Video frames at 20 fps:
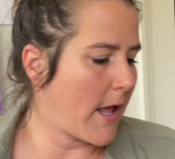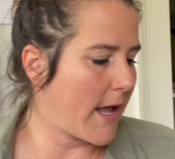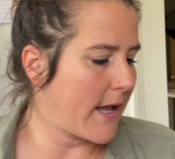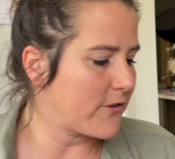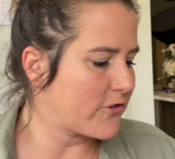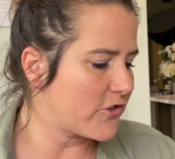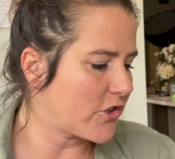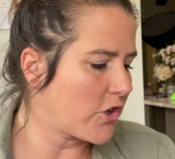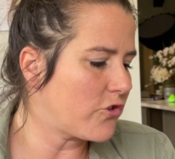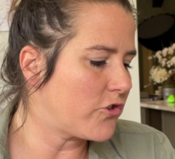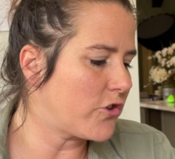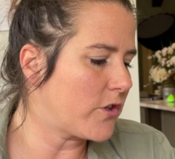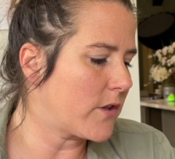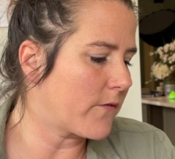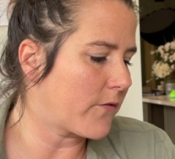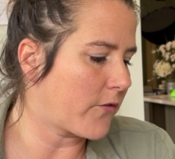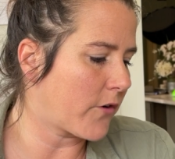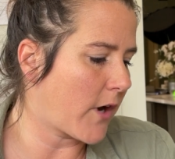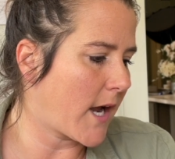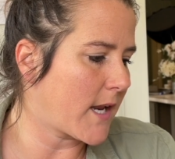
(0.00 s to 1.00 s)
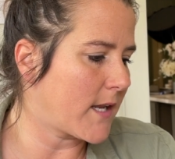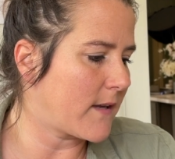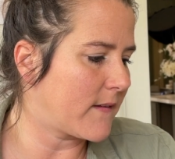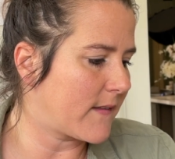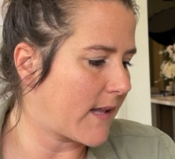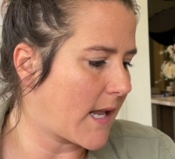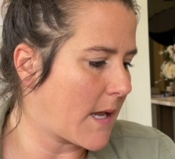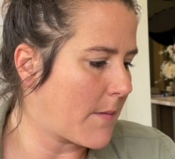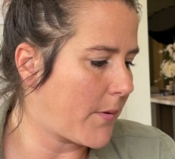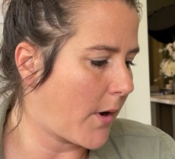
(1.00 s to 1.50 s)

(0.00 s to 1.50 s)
I showed you the varieties that I